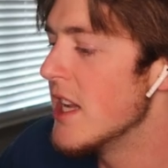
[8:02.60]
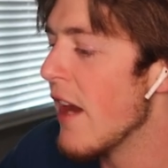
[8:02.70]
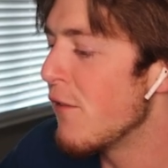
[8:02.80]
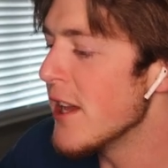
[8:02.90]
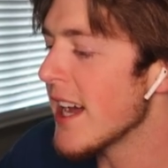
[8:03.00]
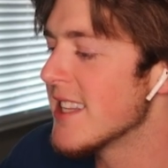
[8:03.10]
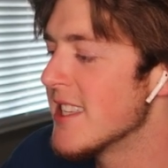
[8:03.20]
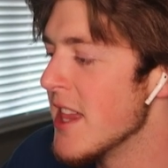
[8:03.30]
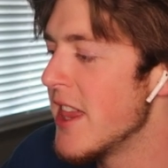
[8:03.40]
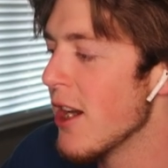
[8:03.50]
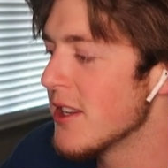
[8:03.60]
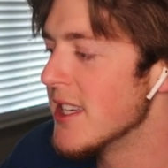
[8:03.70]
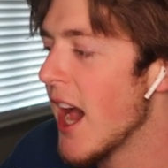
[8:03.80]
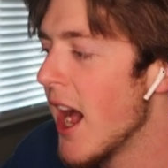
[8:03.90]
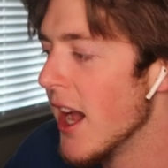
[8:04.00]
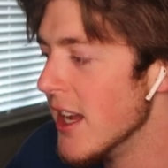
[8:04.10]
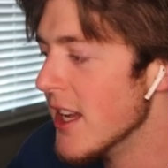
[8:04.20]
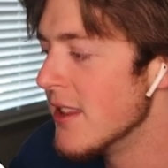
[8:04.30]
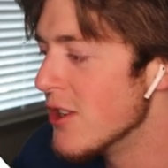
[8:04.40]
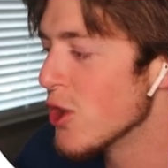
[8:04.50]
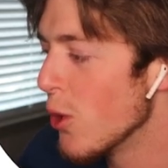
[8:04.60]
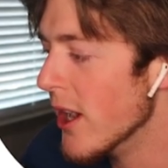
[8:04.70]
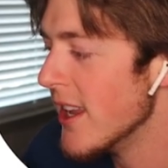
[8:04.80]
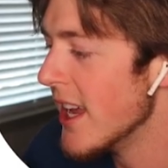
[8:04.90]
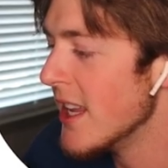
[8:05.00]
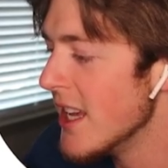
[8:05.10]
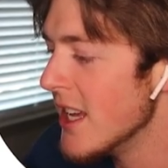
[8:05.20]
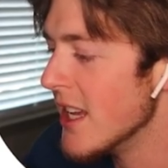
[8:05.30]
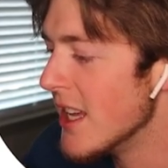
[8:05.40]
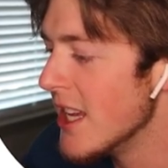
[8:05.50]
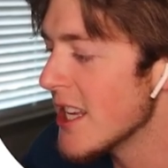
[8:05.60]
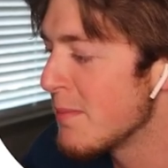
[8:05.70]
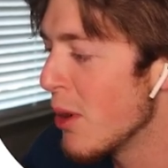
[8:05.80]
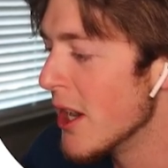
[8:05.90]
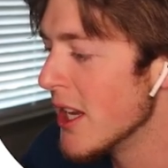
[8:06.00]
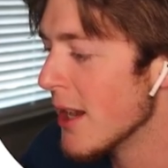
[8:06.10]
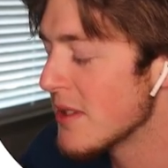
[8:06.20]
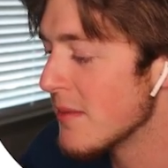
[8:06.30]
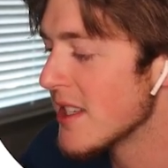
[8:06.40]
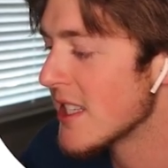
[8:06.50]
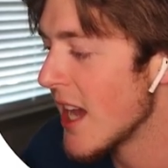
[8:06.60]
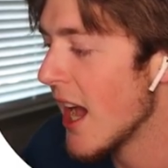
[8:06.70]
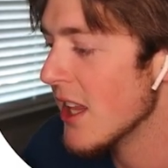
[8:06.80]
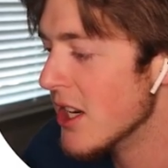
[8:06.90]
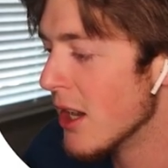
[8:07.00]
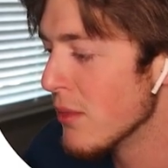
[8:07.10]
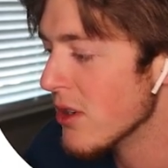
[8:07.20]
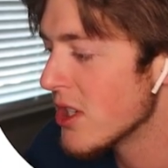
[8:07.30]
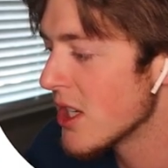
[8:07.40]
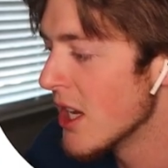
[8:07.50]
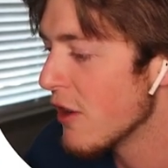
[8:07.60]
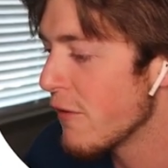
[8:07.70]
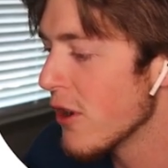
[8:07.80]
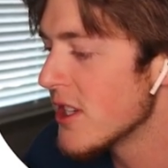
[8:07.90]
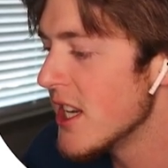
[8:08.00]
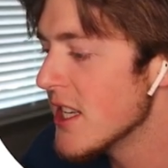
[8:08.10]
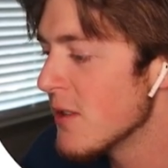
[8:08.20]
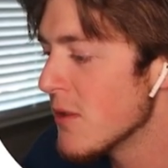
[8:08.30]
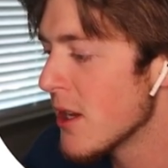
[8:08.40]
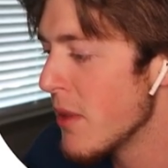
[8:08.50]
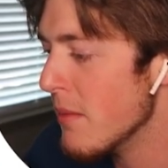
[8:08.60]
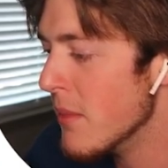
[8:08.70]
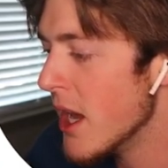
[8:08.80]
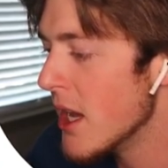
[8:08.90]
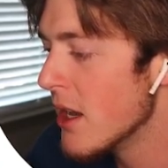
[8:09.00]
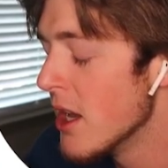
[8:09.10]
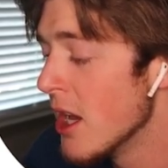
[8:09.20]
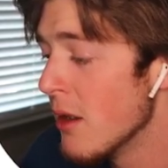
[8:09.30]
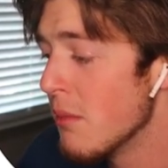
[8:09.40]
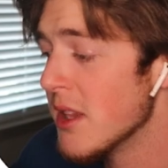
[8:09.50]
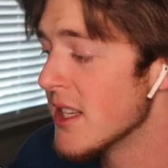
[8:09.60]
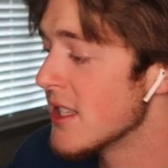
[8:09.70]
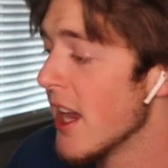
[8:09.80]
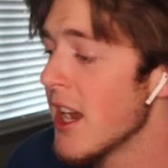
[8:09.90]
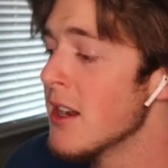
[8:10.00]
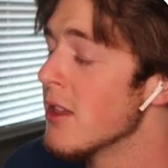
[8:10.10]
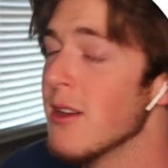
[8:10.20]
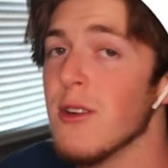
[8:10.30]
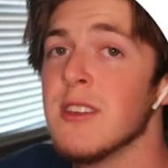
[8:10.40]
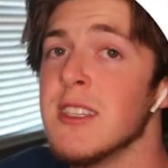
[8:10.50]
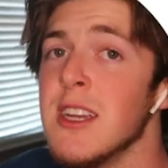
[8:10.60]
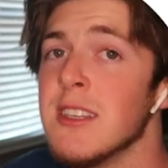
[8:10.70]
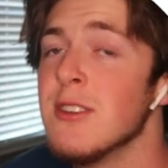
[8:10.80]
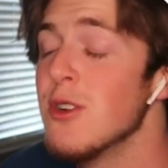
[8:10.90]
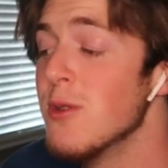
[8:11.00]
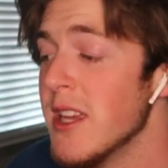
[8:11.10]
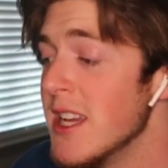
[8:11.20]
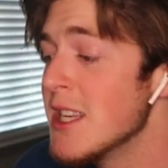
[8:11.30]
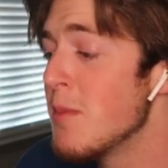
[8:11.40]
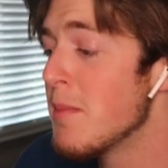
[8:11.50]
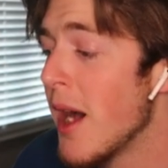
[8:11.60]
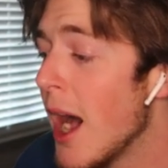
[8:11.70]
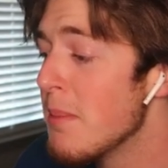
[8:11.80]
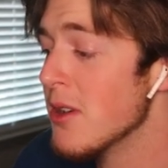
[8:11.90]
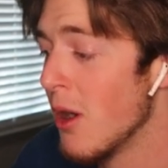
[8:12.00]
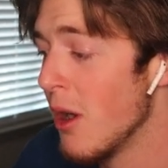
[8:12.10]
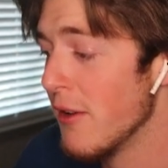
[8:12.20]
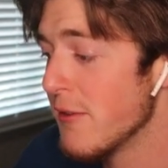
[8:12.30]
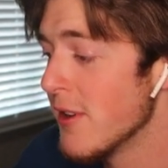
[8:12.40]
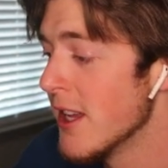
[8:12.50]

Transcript: definitely got sent there to die in Detroit, and he is putting up some solid numbers. The first season was a bit mid, but the second and third season, dude, he's been popping off.